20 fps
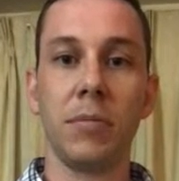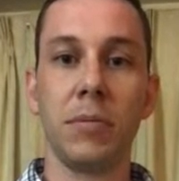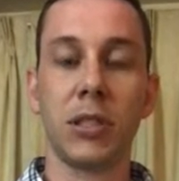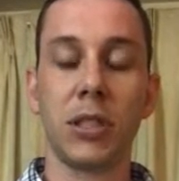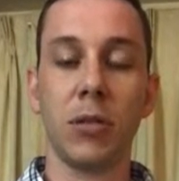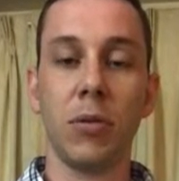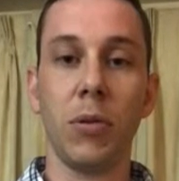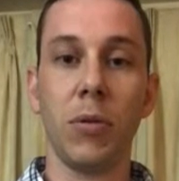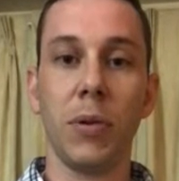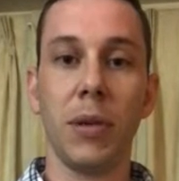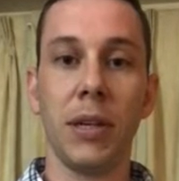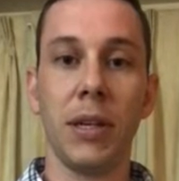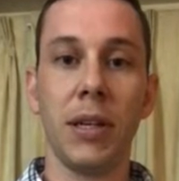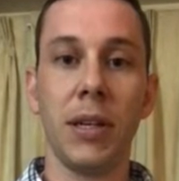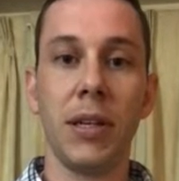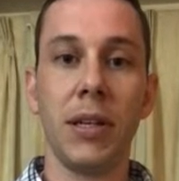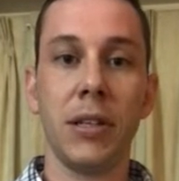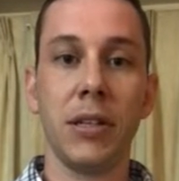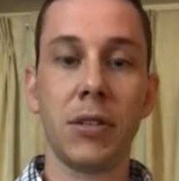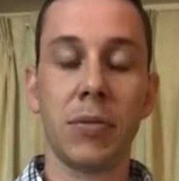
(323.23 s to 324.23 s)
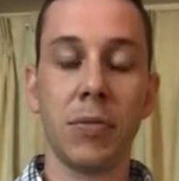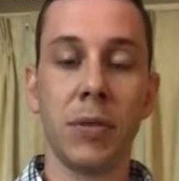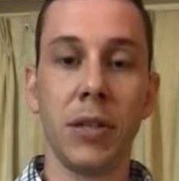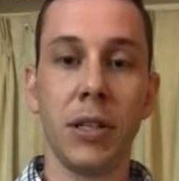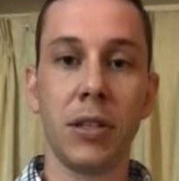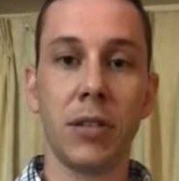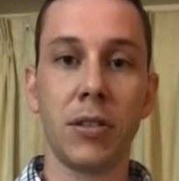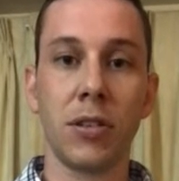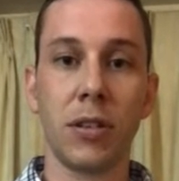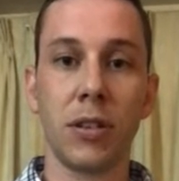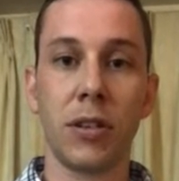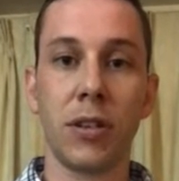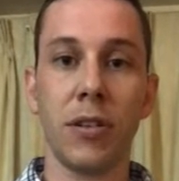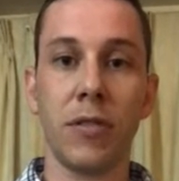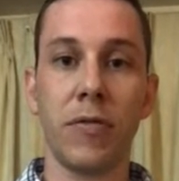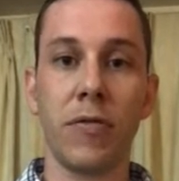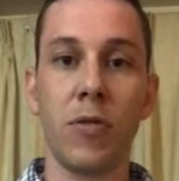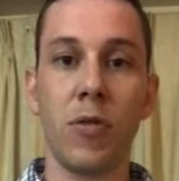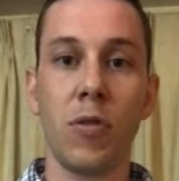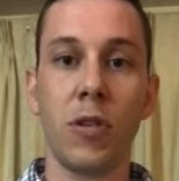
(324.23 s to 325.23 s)
So what we did is we took
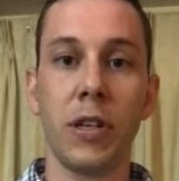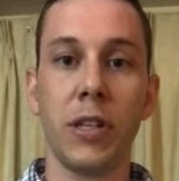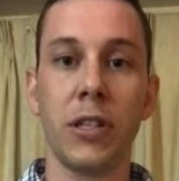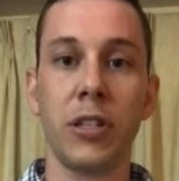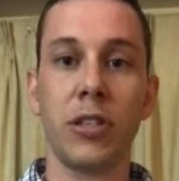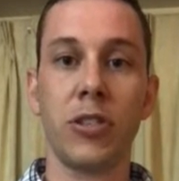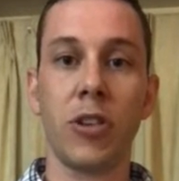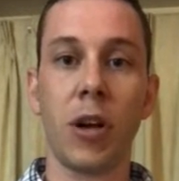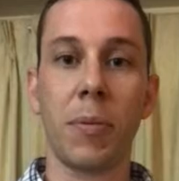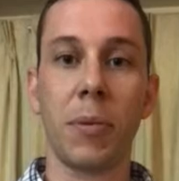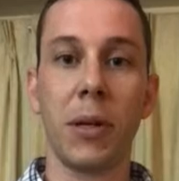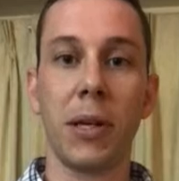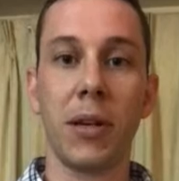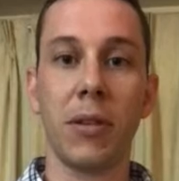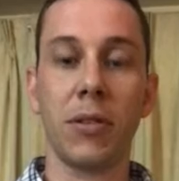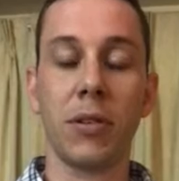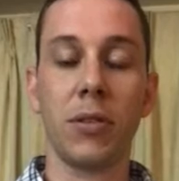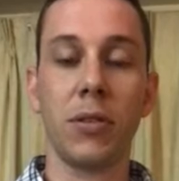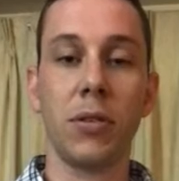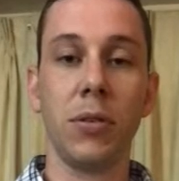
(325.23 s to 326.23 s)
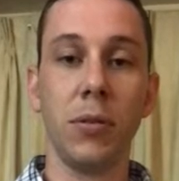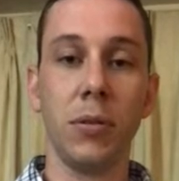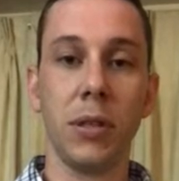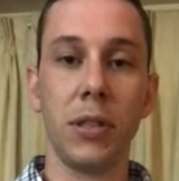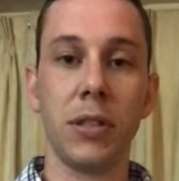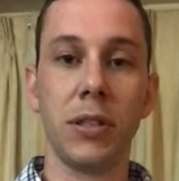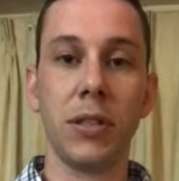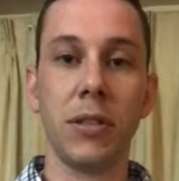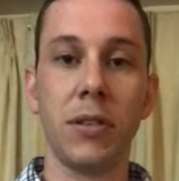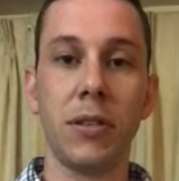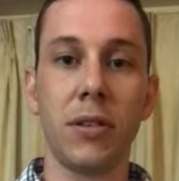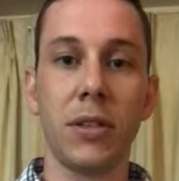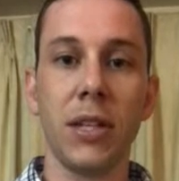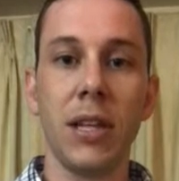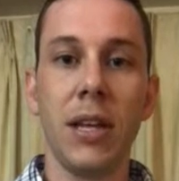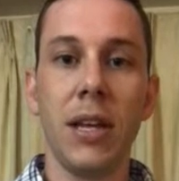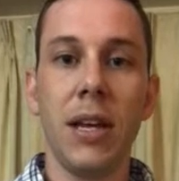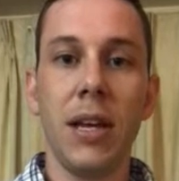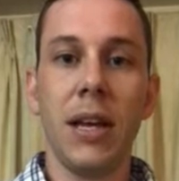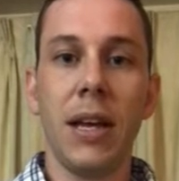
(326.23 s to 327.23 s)
the 4-inch, dropped it down to 2 inches,
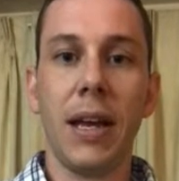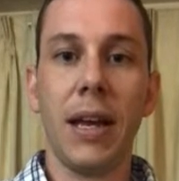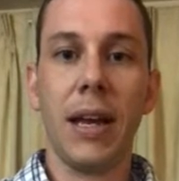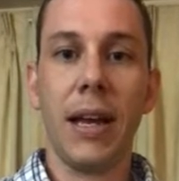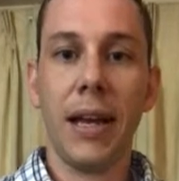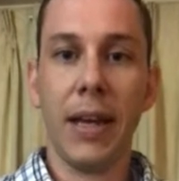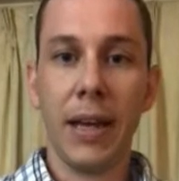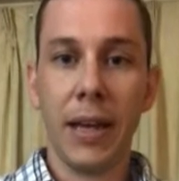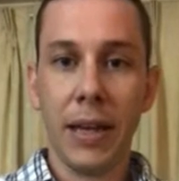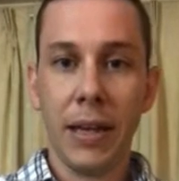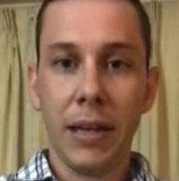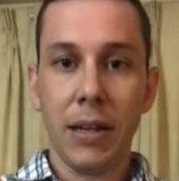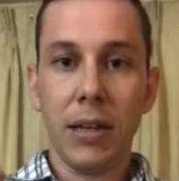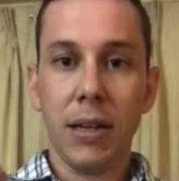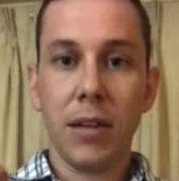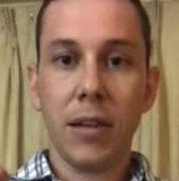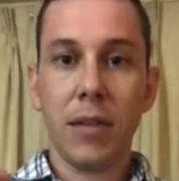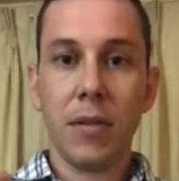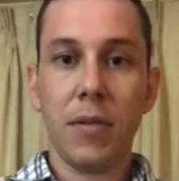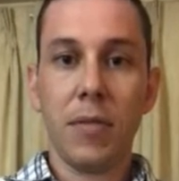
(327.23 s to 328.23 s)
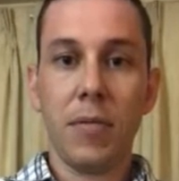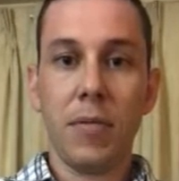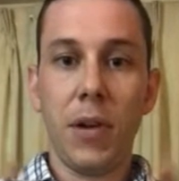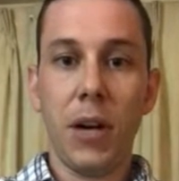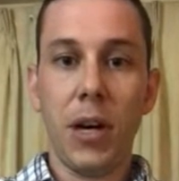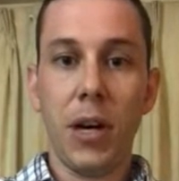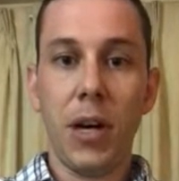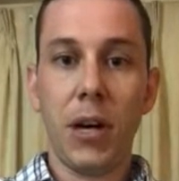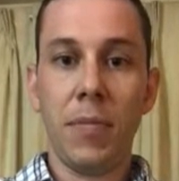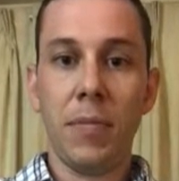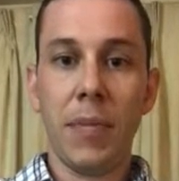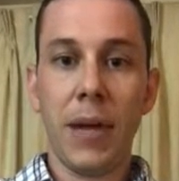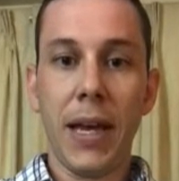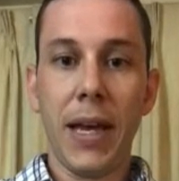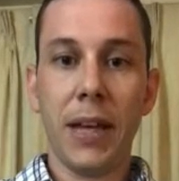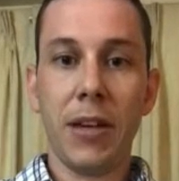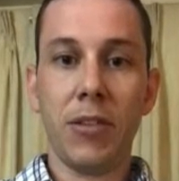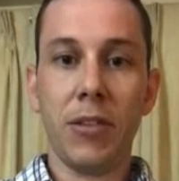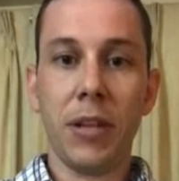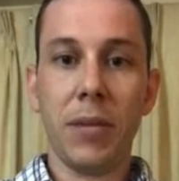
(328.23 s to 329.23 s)
and
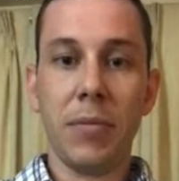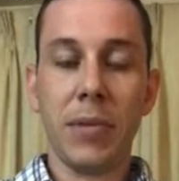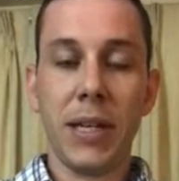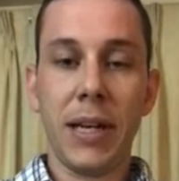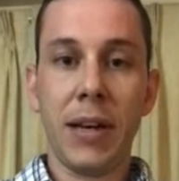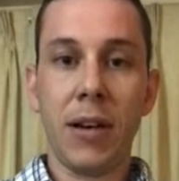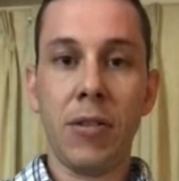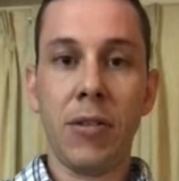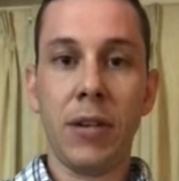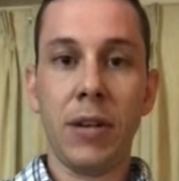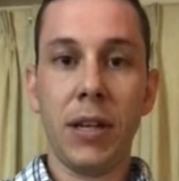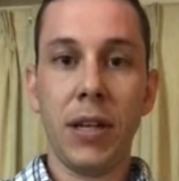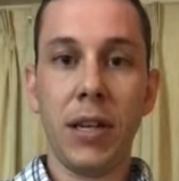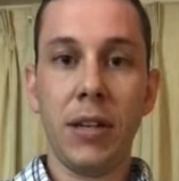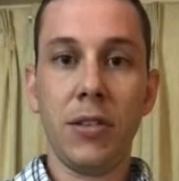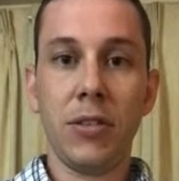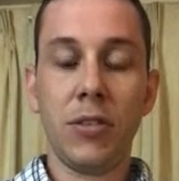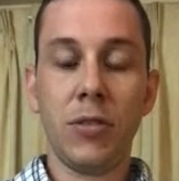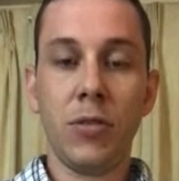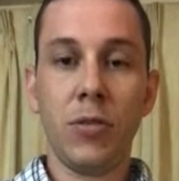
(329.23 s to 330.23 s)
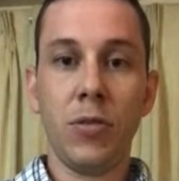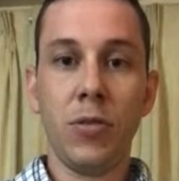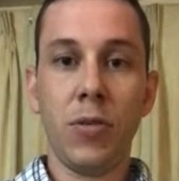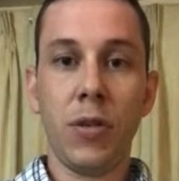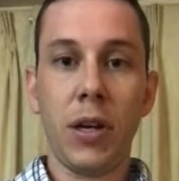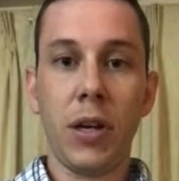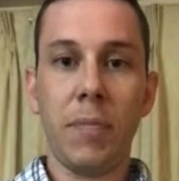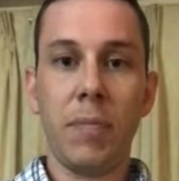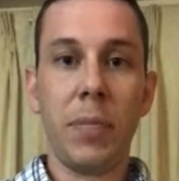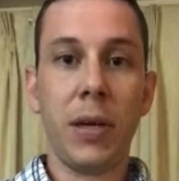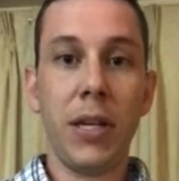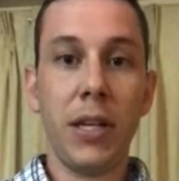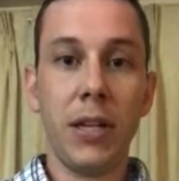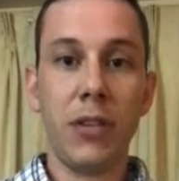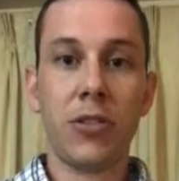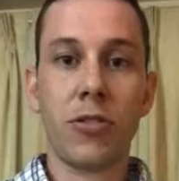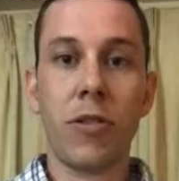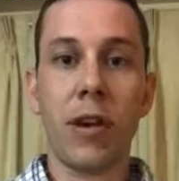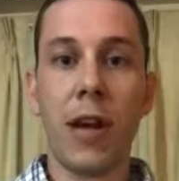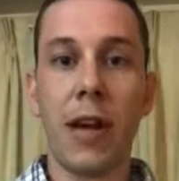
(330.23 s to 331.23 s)
angled them down into a
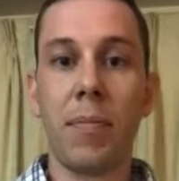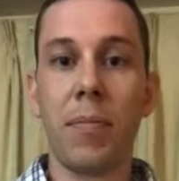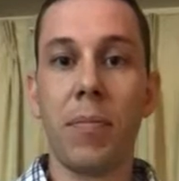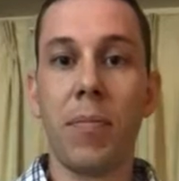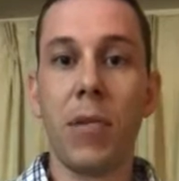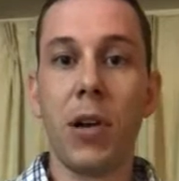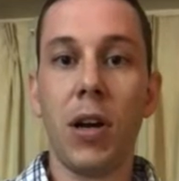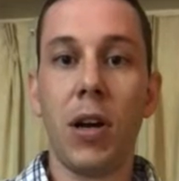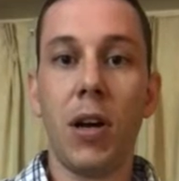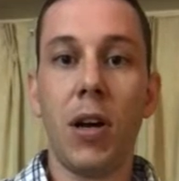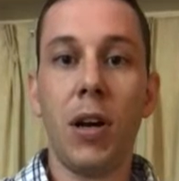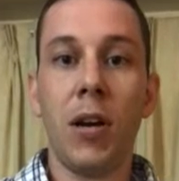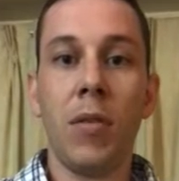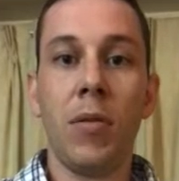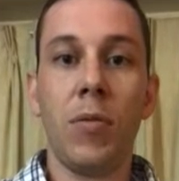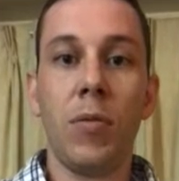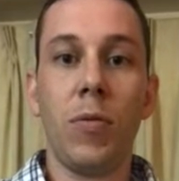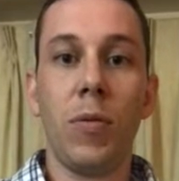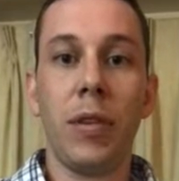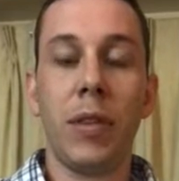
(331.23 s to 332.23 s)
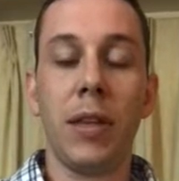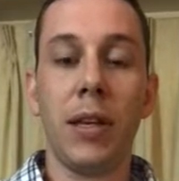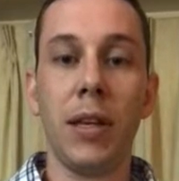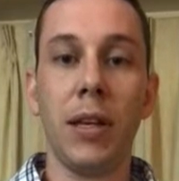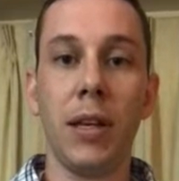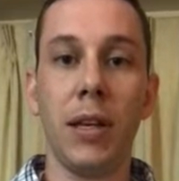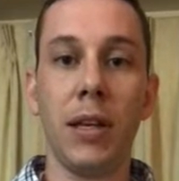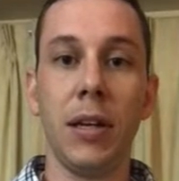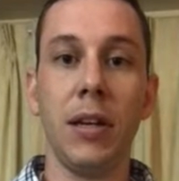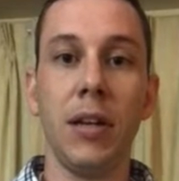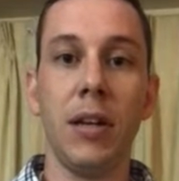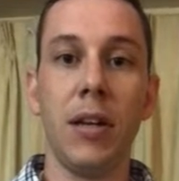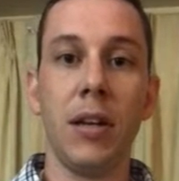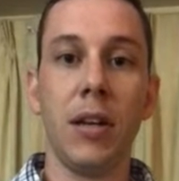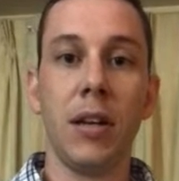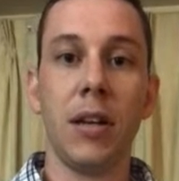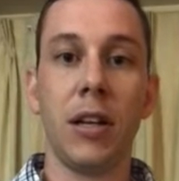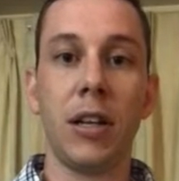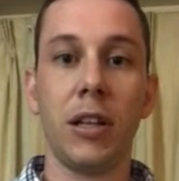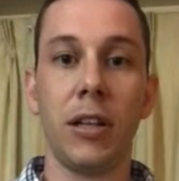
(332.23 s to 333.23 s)
P-trap with a
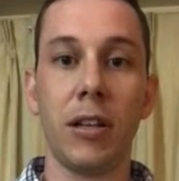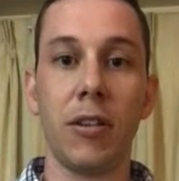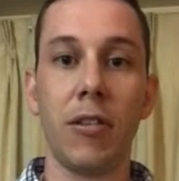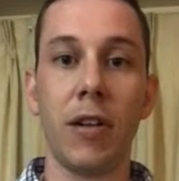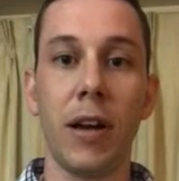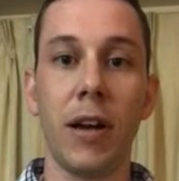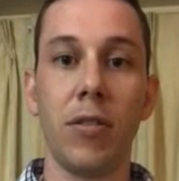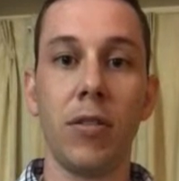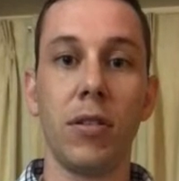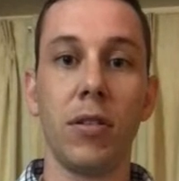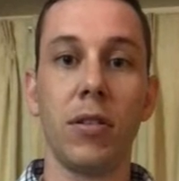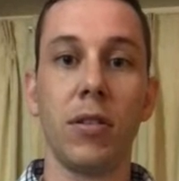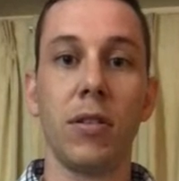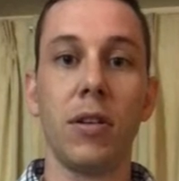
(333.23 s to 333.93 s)
clear out.